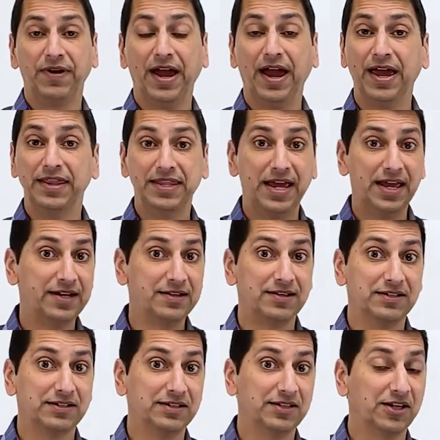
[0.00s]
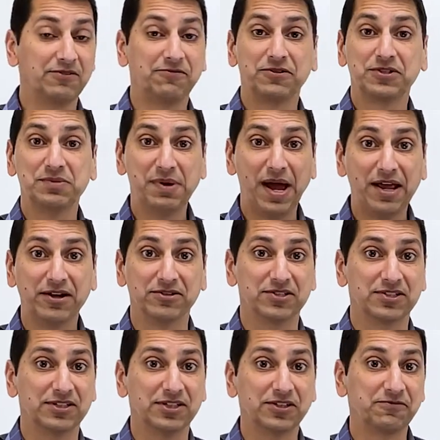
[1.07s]
And then look for some
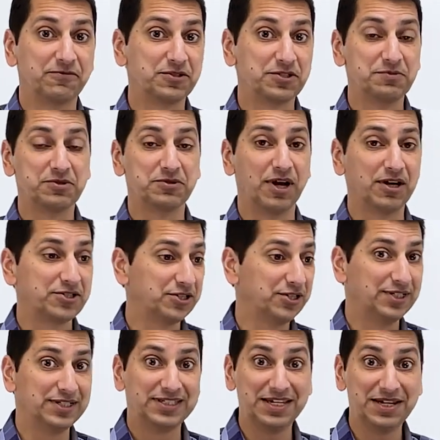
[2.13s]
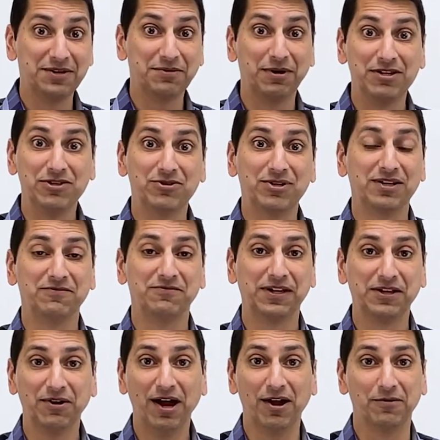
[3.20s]
patterns, look for some structure and see what you can
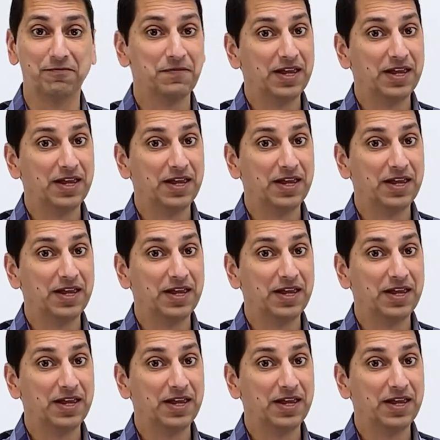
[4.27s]
figure out.